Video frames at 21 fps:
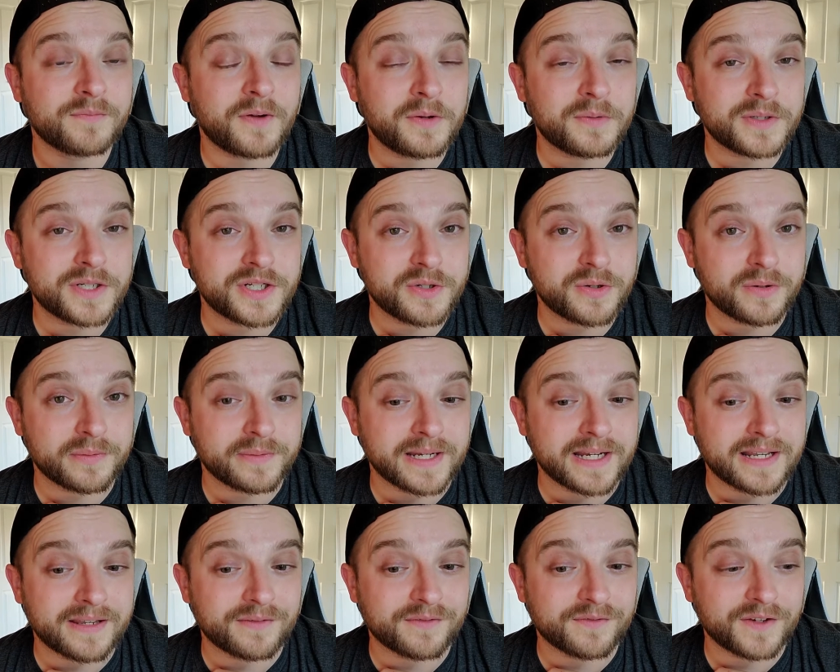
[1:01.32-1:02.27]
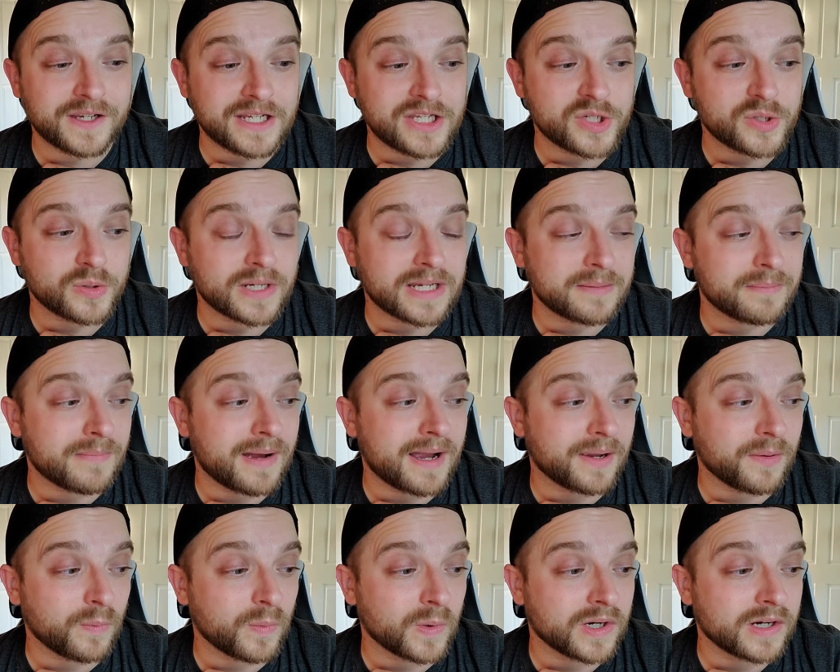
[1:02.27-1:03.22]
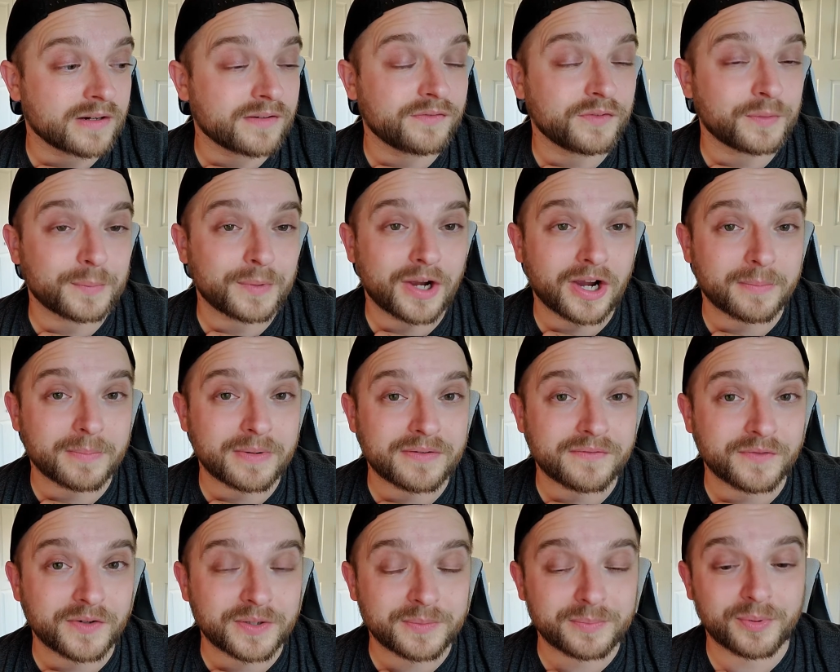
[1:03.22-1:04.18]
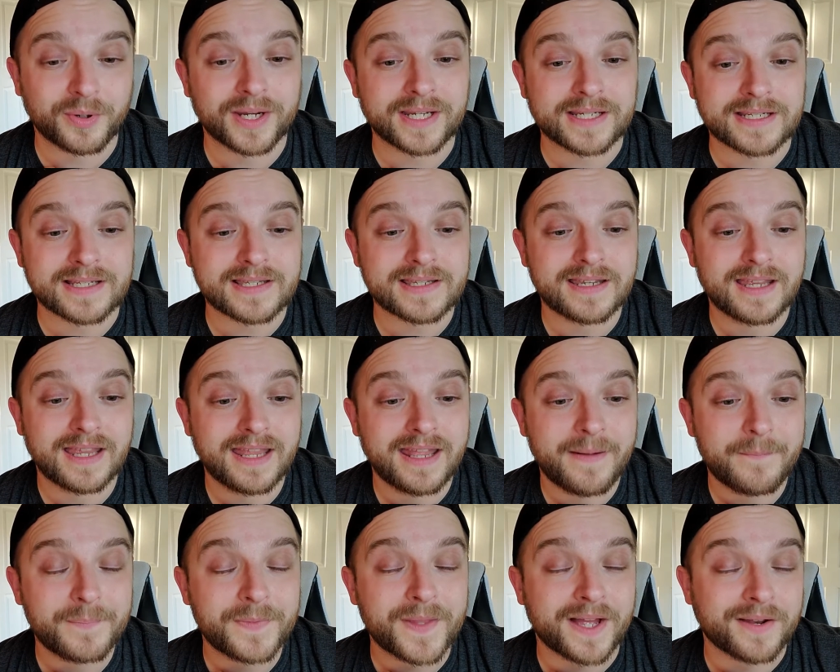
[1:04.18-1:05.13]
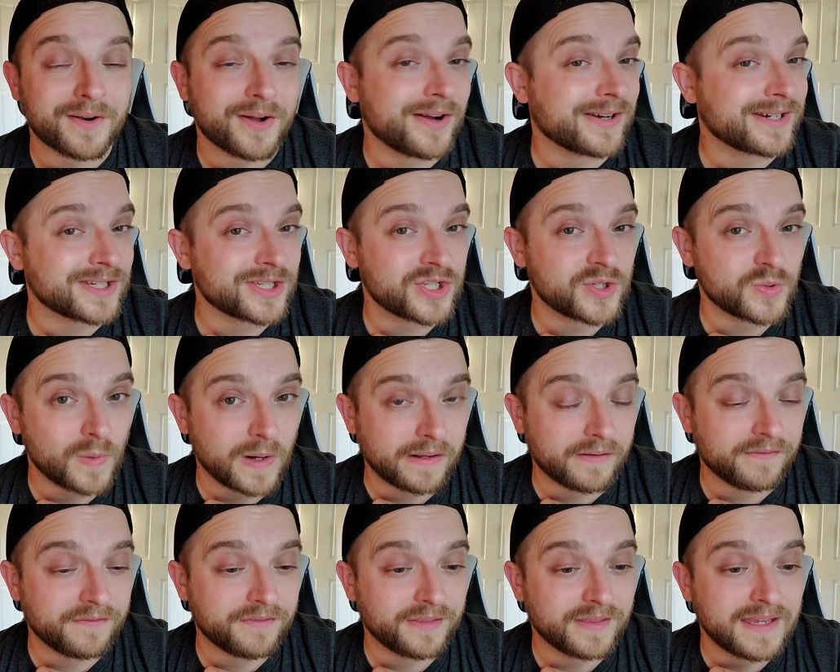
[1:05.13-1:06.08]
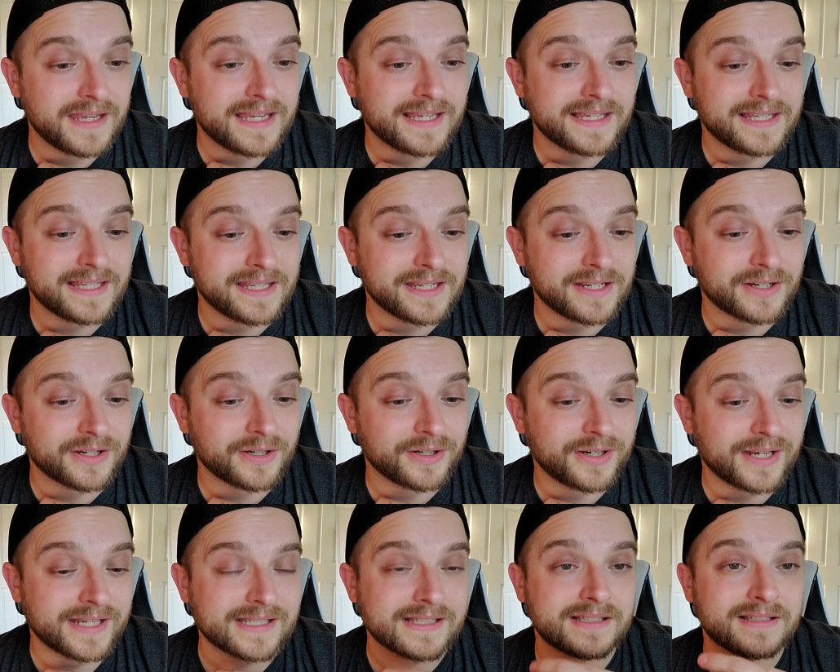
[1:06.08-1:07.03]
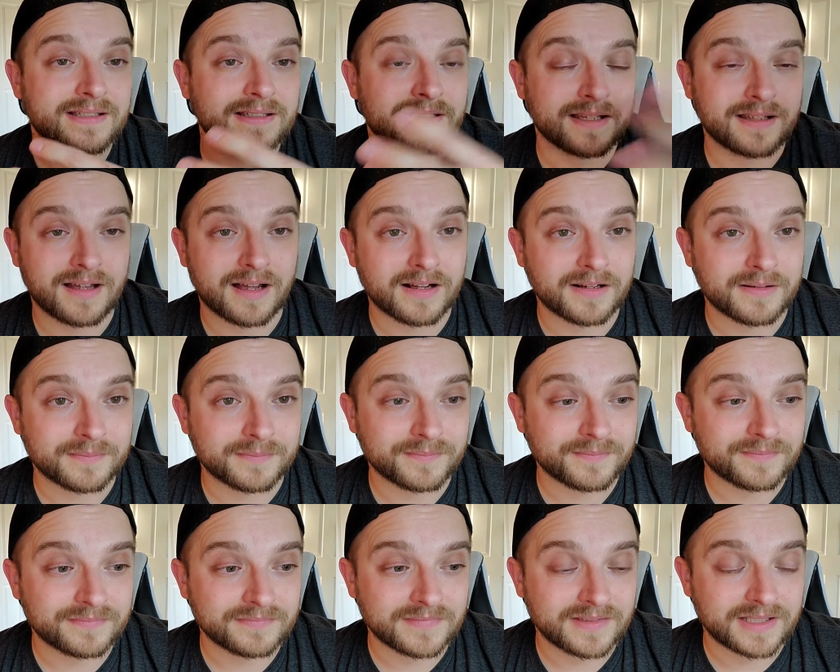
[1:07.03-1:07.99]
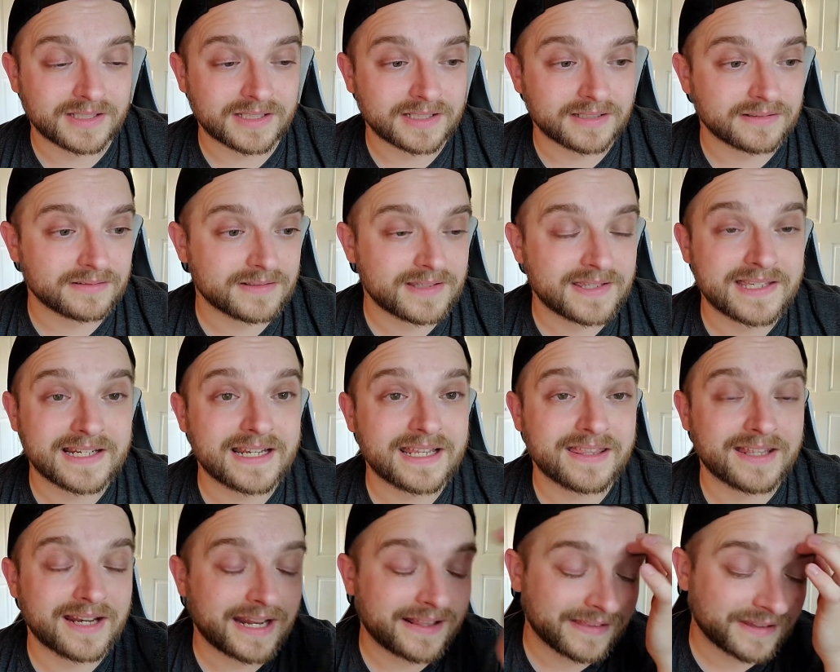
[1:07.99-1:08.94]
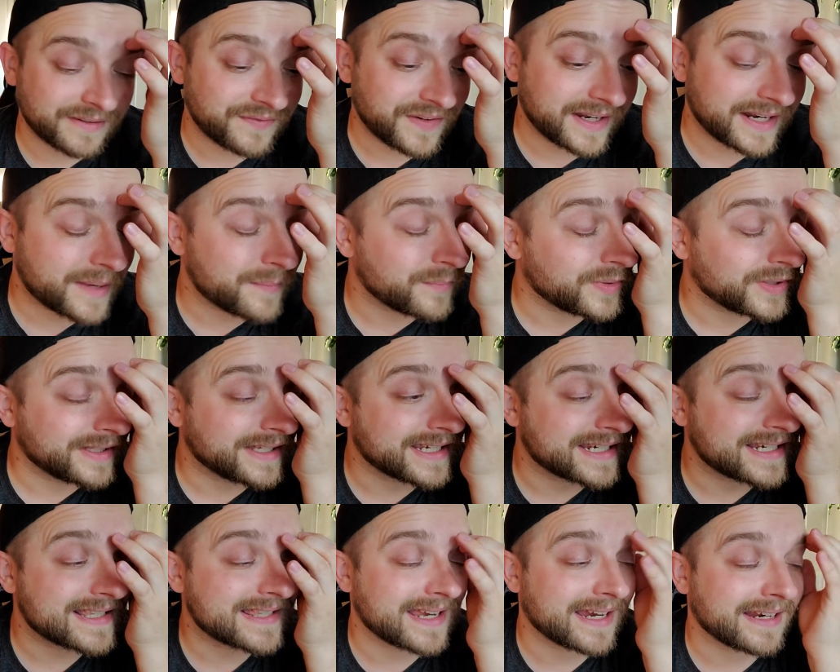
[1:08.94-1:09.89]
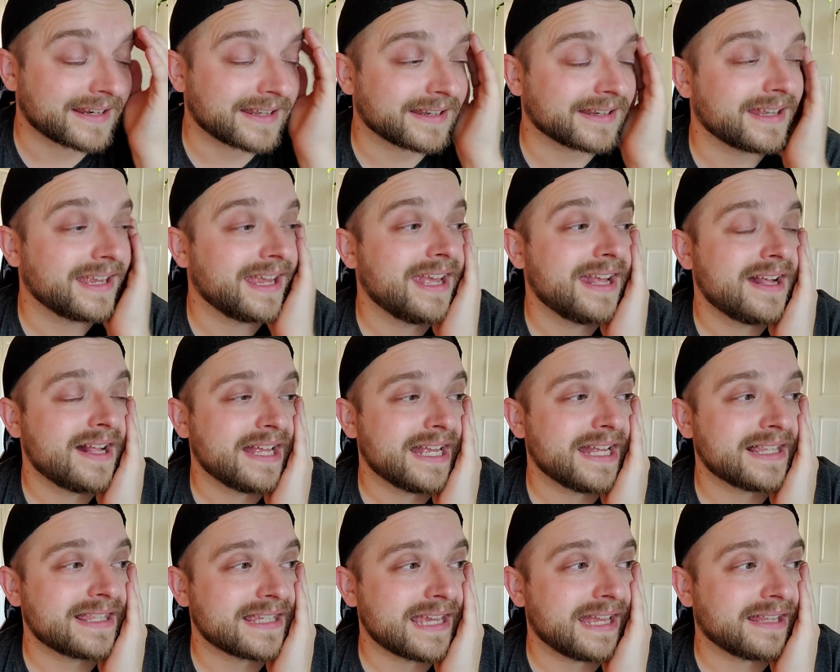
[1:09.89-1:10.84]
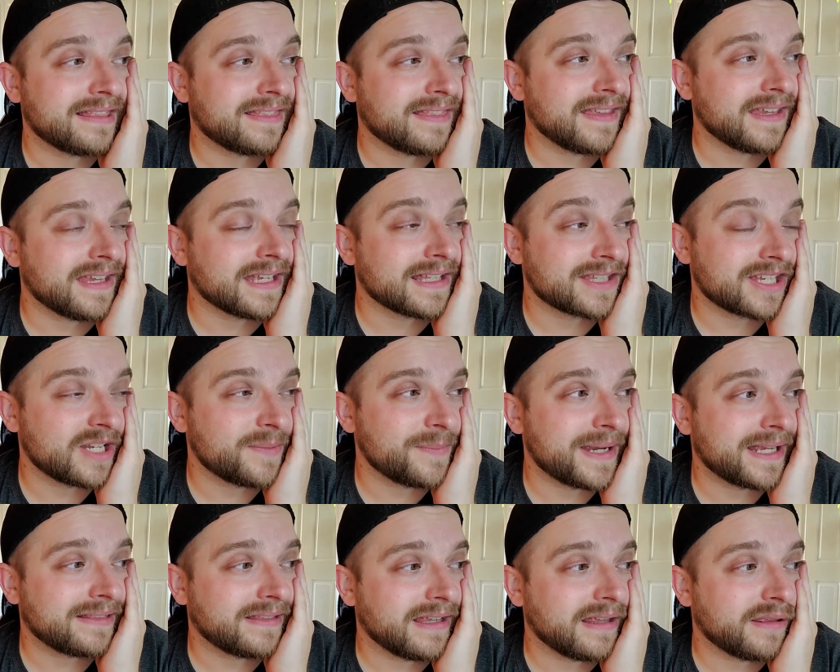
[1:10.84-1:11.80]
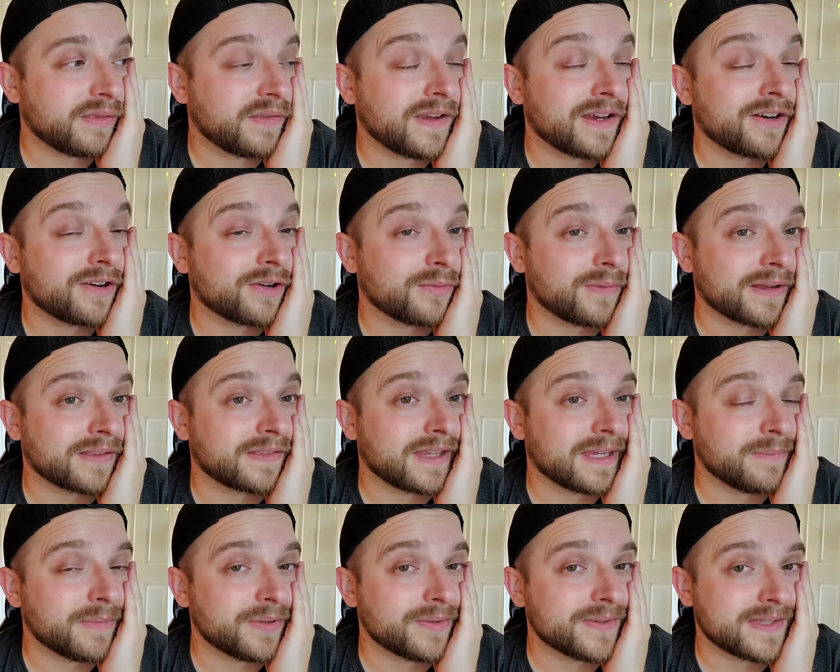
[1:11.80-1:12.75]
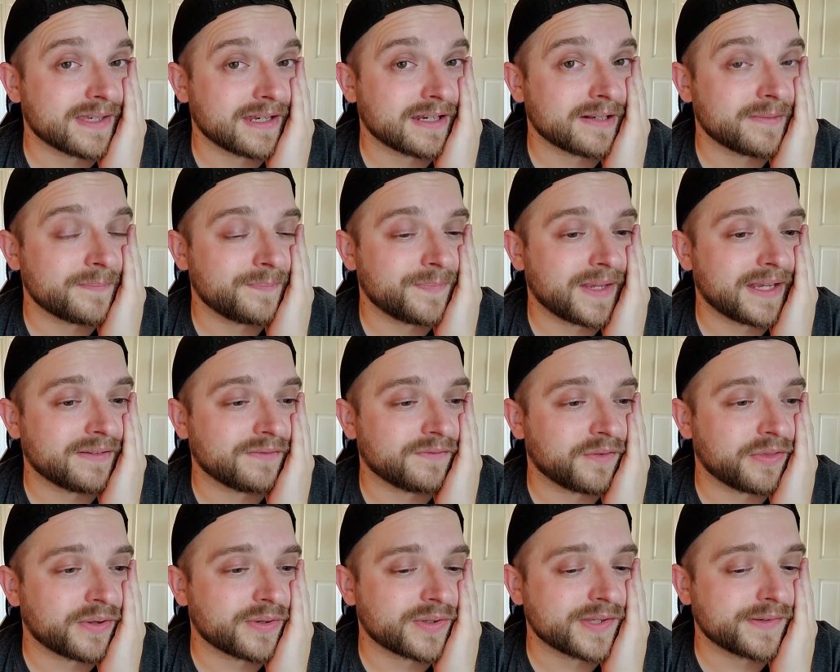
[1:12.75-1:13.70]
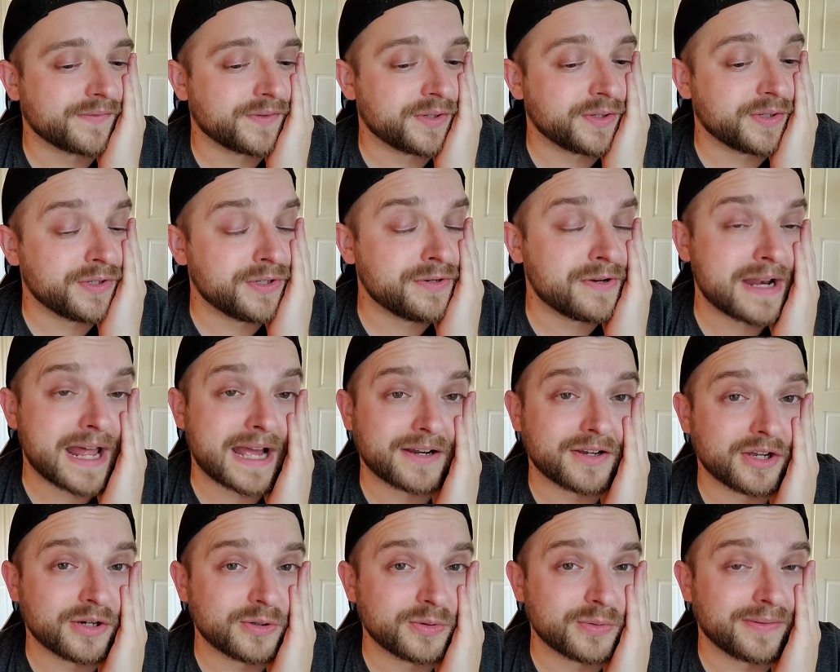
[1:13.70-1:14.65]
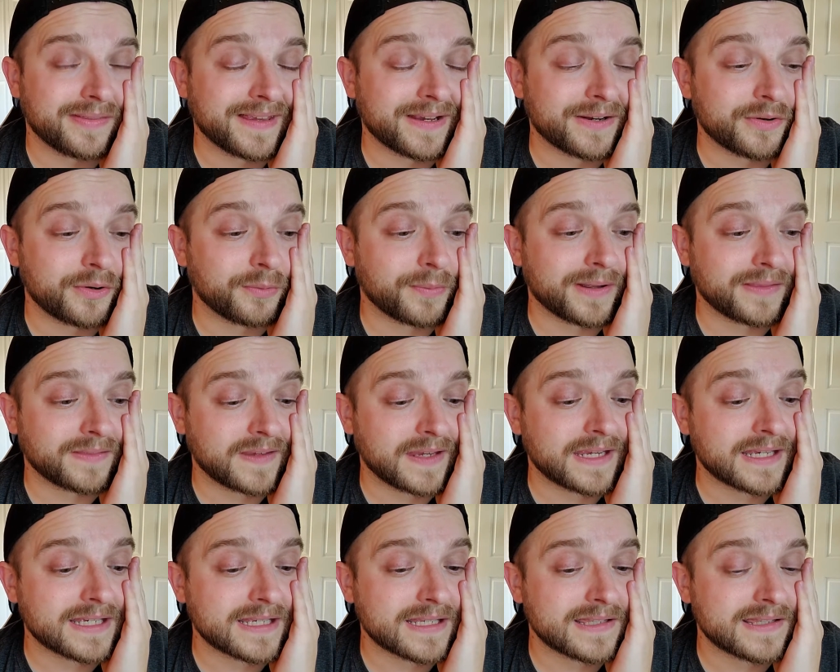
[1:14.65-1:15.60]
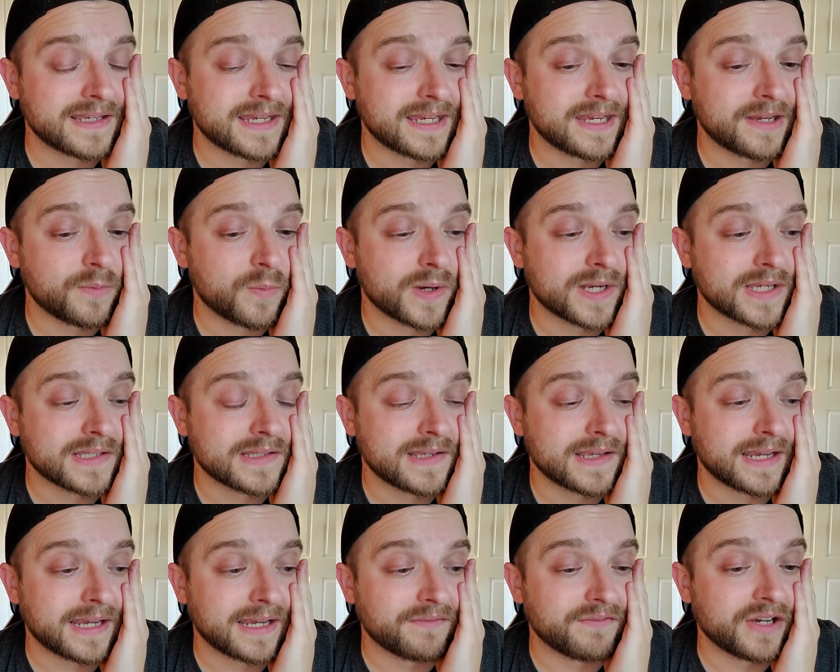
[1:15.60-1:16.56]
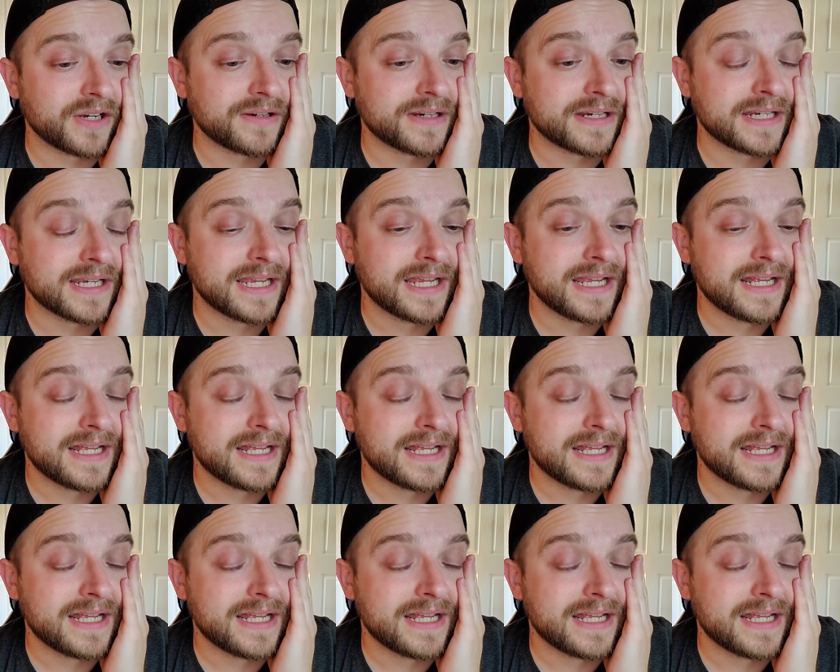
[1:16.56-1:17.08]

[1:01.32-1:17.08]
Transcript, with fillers: poetry reading featuring my work from Carbon Footprint on August 12th here in um, the city that I live in. I'm really excited. It's at the it's going to be at the Theodore Roethke Museum. And for those of you who do not know who Theodore Roethke is, he was a very